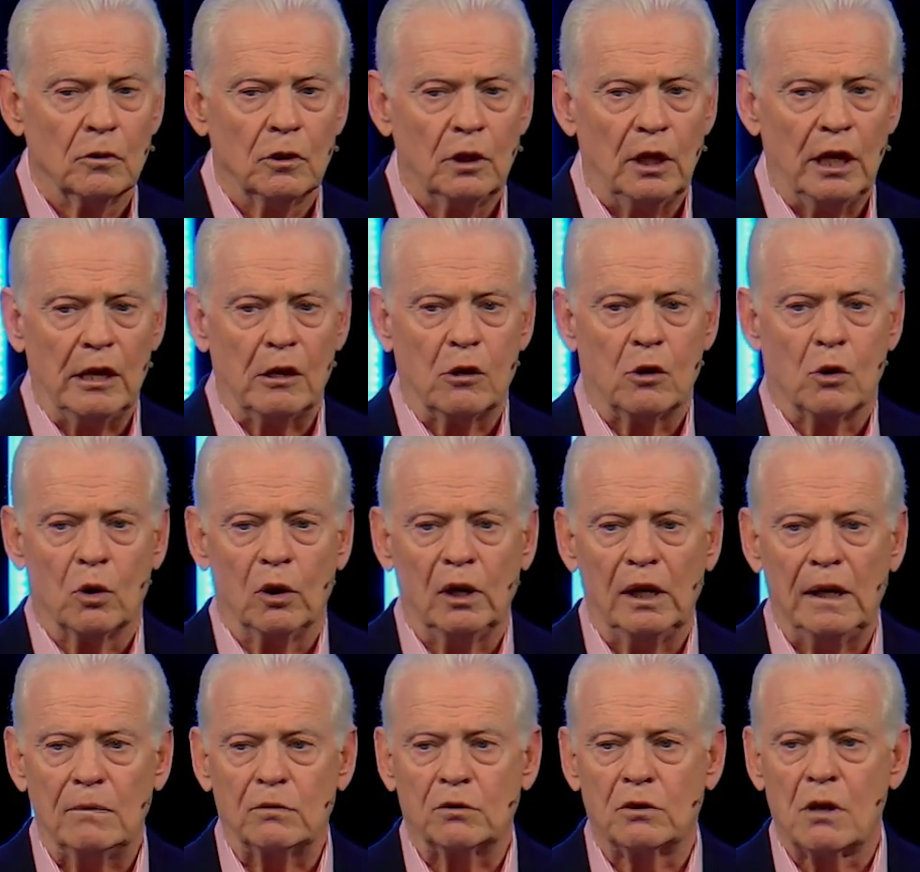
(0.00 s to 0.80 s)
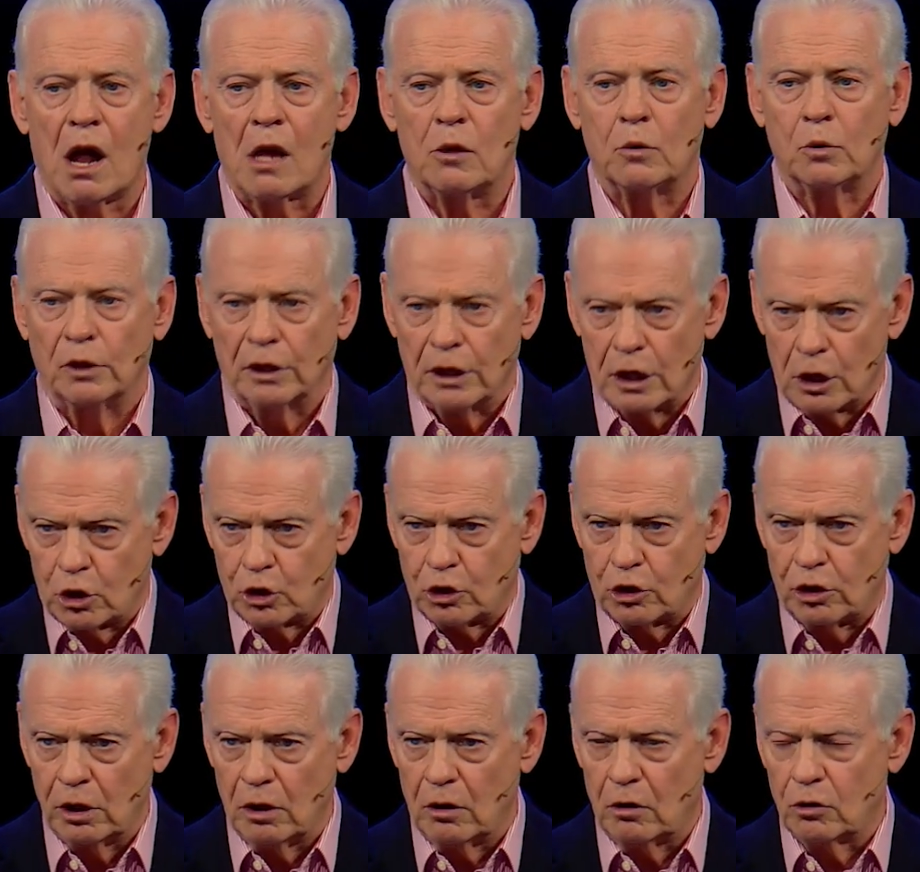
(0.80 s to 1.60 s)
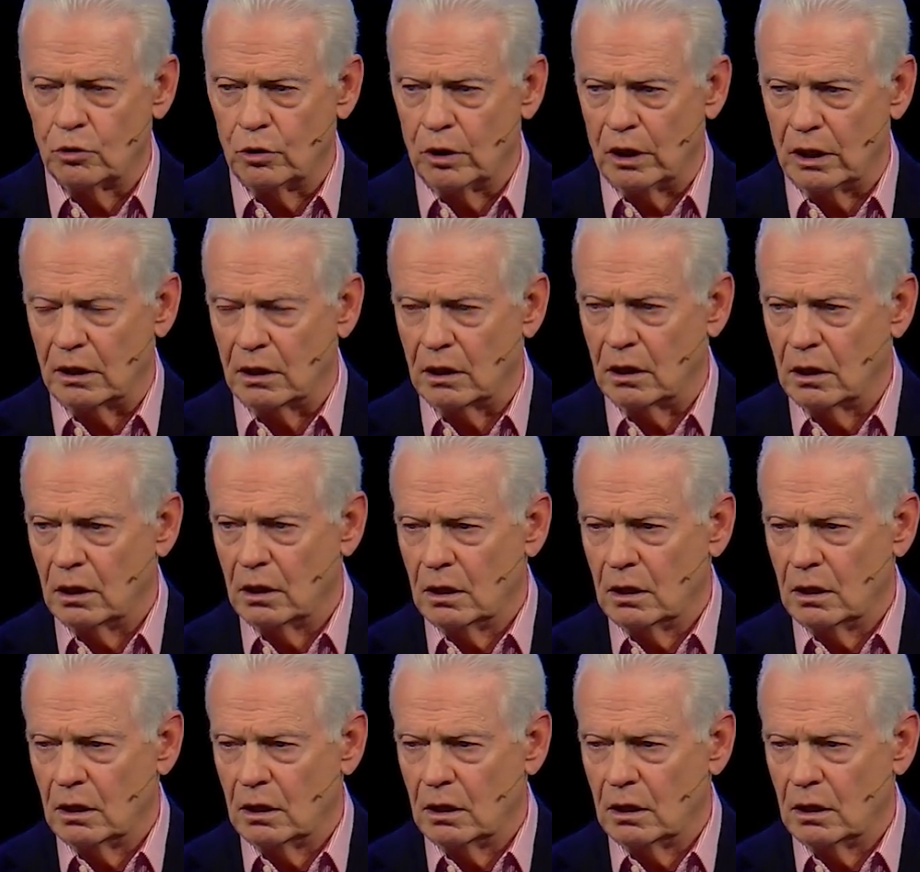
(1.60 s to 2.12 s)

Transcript: It grieves God when his children